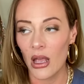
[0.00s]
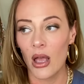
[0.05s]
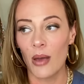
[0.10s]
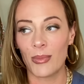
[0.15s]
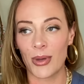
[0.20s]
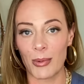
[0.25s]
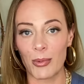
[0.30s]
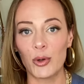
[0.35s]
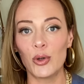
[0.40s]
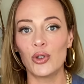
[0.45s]

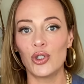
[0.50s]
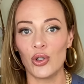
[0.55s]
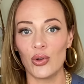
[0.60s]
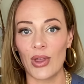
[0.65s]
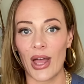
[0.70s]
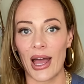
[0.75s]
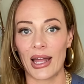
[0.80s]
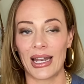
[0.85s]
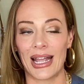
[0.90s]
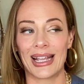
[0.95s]
people who do
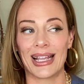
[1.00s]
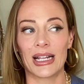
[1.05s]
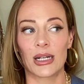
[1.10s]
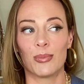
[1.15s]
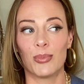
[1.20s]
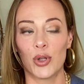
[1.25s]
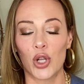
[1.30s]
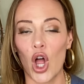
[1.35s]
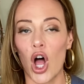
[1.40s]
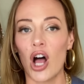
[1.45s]
that and get
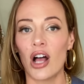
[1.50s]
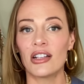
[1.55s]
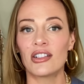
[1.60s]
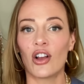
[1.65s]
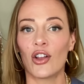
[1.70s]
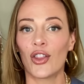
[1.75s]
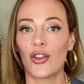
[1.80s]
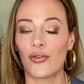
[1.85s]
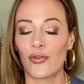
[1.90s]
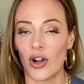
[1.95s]
applause
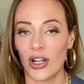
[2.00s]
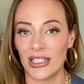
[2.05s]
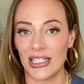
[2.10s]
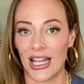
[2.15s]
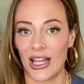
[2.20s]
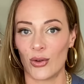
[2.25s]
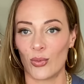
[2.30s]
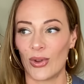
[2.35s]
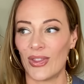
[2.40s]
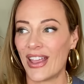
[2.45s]
on the front
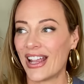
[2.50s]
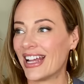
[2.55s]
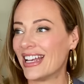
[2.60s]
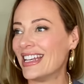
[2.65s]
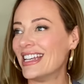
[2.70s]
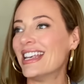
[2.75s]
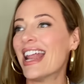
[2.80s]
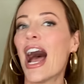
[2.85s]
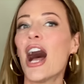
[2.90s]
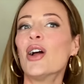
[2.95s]
end when they
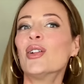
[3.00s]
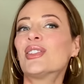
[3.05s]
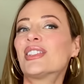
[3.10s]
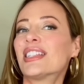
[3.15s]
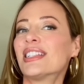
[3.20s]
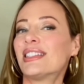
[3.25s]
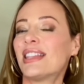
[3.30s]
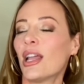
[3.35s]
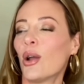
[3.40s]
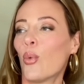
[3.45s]
announce
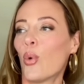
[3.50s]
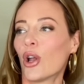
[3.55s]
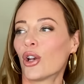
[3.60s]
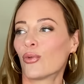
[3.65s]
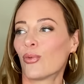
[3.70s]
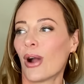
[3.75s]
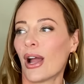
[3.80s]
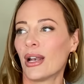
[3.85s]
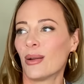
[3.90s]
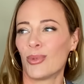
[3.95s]
that they want to
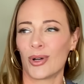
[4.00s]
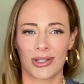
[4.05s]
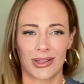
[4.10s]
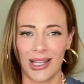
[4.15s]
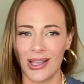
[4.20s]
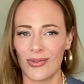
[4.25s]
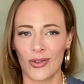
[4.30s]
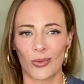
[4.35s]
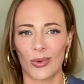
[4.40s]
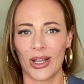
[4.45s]
write a book, they
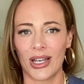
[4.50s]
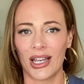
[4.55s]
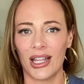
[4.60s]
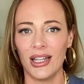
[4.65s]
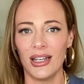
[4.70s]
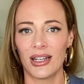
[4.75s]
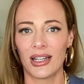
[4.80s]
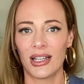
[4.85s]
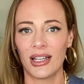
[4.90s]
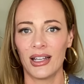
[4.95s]
haven't written
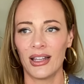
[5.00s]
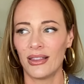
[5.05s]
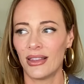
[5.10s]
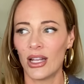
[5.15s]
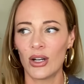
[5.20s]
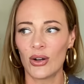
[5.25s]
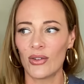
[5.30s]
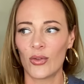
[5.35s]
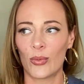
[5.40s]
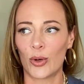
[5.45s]
it. They
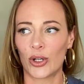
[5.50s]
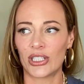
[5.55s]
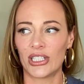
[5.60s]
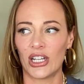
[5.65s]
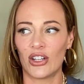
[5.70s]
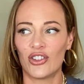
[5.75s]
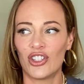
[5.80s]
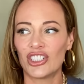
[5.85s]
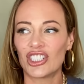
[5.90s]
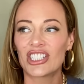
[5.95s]
don't have a book
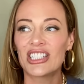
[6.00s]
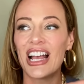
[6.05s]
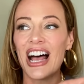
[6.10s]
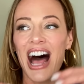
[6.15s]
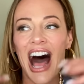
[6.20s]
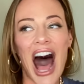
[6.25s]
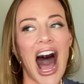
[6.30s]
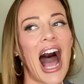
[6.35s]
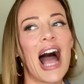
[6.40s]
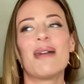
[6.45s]
deal. They're just,
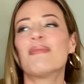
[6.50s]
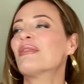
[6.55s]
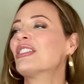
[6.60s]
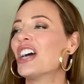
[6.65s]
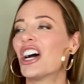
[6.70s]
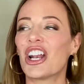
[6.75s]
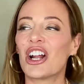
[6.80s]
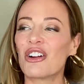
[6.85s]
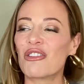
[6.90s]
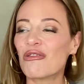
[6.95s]
I'm
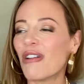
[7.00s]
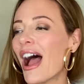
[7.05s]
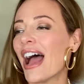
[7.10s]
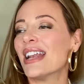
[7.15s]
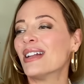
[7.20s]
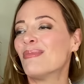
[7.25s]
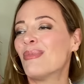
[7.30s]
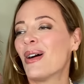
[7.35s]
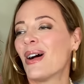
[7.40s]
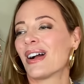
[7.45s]
going to
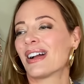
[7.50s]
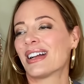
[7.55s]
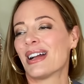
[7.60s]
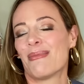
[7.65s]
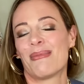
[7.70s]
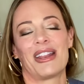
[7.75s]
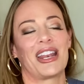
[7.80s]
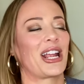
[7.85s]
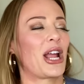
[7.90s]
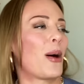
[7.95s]
write a book.
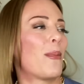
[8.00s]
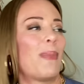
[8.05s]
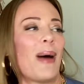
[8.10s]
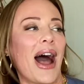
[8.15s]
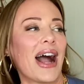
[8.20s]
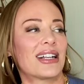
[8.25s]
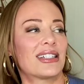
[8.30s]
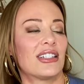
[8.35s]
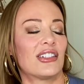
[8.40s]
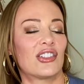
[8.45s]
I'm going to go
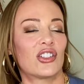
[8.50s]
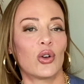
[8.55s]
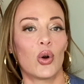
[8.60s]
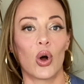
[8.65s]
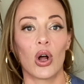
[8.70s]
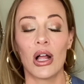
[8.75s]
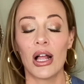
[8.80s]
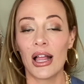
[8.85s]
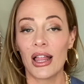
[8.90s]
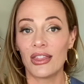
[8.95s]
back to
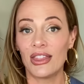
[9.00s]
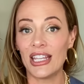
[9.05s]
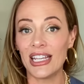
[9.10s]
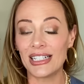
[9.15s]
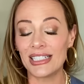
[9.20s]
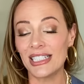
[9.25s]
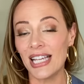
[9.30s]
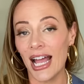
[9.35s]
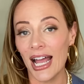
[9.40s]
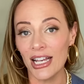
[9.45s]
school. The
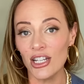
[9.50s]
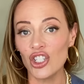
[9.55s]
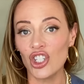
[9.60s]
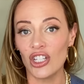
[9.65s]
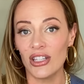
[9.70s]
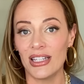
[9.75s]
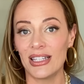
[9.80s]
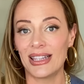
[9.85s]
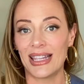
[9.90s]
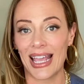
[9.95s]

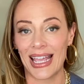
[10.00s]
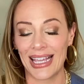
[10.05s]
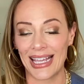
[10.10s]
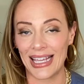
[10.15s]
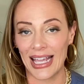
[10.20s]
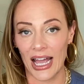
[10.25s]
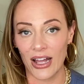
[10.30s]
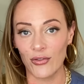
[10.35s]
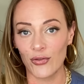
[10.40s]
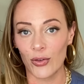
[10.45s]
attention that they
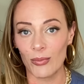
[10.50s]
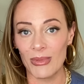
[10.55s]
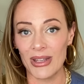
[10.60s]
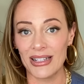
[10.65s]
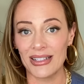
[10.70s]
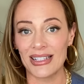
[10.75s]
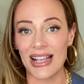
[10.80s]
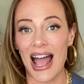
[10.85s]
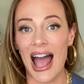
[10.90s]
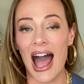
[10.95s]
get from
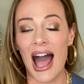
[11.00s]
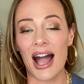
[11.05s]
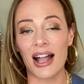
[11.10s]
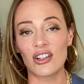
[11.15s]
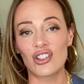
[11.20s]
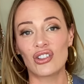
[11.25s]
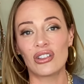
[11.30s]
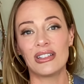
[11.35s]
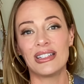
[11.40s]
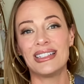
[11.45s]
this
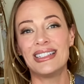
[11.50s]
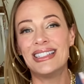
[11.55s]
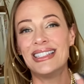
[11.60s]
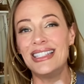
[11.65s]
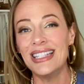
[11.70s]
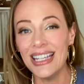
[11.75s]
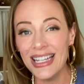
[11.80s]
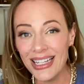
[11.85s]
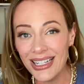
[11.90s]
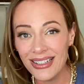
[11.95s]
actually
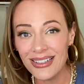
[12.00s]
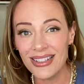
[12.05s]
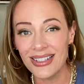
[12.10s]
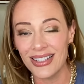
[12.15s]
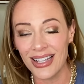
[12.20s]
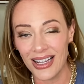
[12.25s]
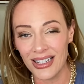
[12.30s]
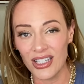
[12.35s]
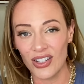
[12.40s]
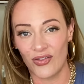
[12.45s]
de
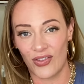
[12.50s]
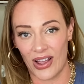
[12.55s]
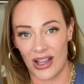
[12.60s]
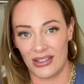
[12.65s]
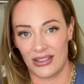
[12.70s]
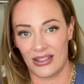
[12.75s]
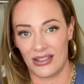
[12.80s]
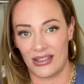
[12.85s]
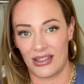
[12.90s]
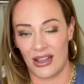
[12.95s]

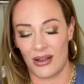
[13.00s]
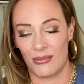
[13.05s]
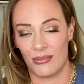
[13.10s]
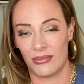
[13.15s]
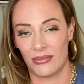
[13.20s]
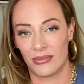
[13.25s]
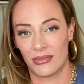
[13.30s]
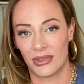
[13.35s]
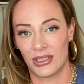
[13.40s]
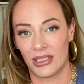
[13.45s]
incentivizes them
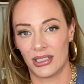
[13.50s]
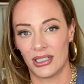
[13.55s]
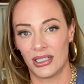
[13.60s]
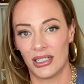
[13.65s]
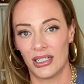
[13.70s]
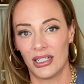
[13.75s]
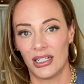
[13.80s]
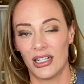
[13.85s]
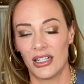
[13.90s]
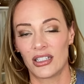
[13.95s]

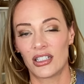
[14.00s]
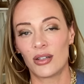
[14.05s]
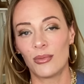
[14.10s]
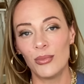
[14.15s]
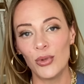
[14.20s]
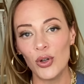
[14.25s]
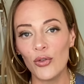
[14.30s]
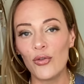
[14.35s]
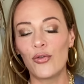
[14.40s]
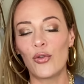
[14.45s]
to
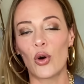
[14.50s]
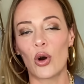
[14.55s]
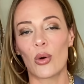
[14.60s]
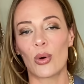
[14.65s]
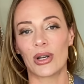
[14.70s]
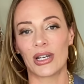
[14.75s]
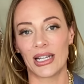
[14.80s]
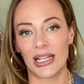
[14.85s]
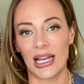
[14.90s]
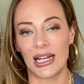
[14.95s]
move
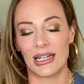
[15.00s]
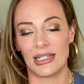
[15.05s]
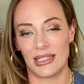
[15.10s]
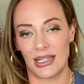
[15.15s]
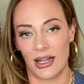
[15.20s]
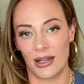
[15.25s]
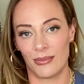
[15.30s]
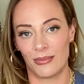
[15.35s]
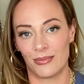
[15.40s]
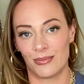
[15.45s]
forward and get it
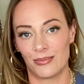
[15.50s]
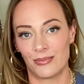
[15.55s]
done.